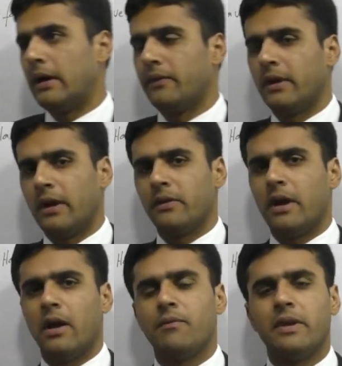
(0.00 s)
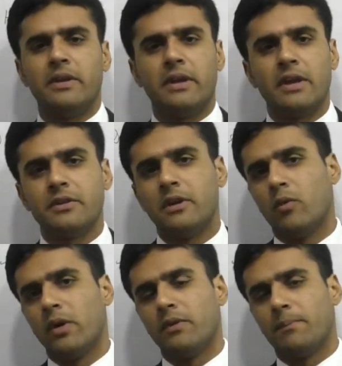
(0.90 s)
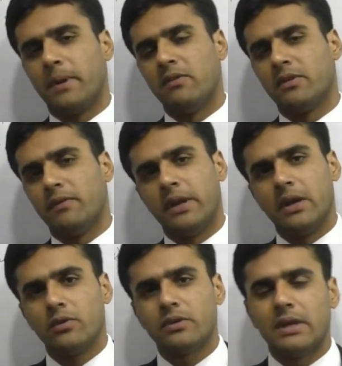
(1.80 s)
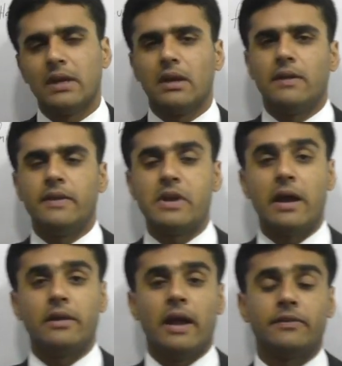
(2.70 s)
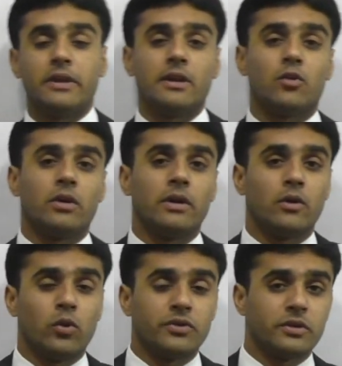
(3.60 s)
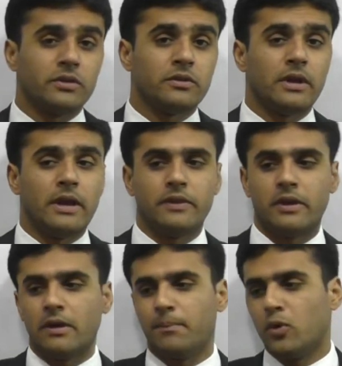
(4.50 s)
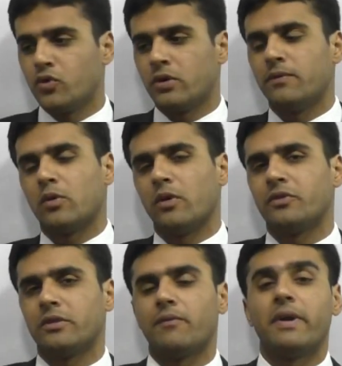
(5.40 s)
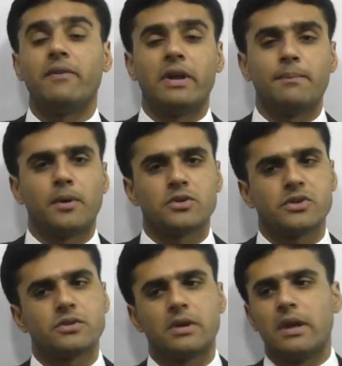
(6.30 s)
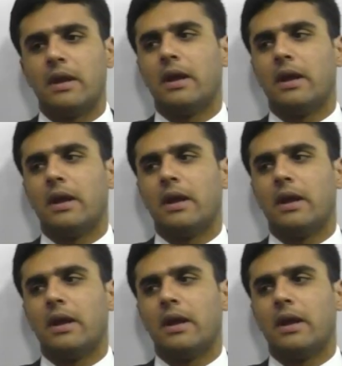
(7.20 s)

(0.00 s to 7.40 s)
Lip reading: I think I've indicated in one of the previous videos that ethical questions and ethical portion of the questions are very, very important.